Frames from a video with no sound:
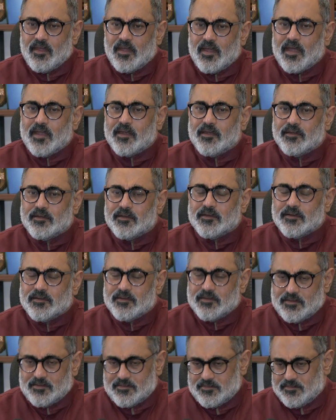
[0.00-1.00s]
And
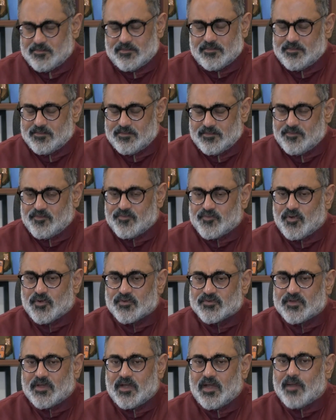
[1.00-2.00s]
of
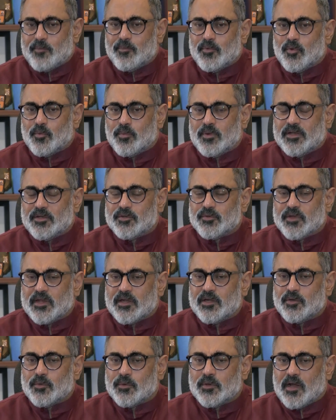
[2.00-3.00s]
course, I am nobody to
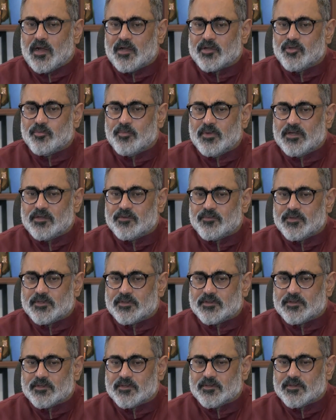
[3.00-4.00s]
get into an argument
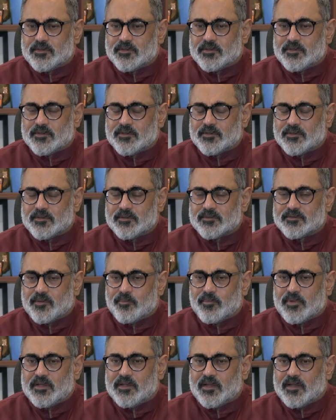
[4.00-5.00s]
with
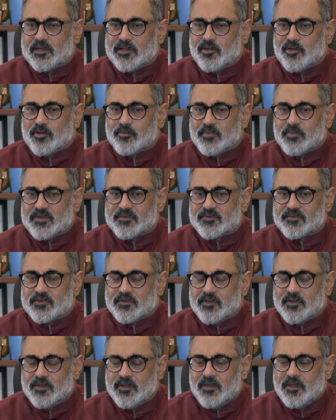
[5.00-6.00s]
somebody like Elon Musk.
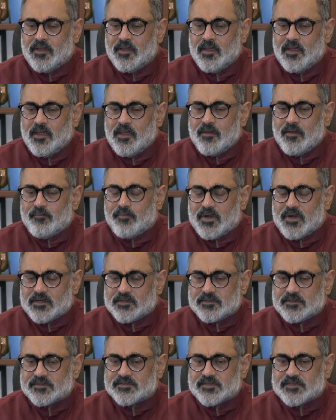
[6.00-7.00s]

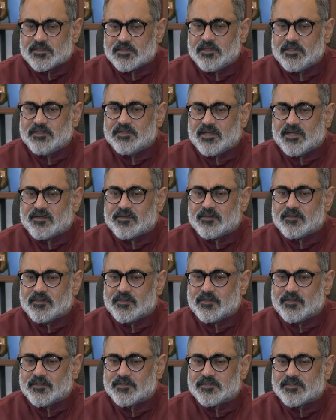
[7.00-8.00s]
But certainly that
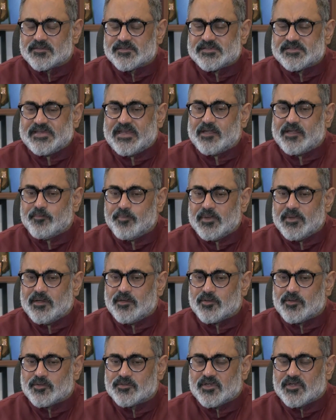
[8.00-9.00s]

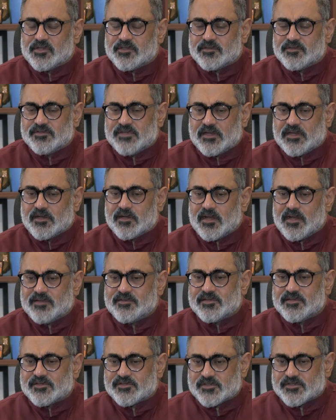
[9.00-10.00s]
statement or the
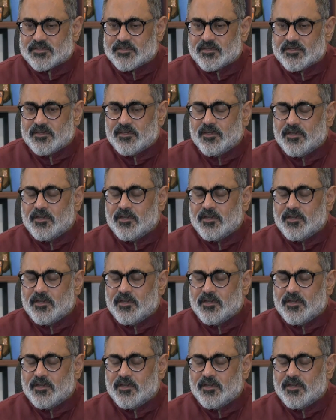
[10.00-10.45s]
generalization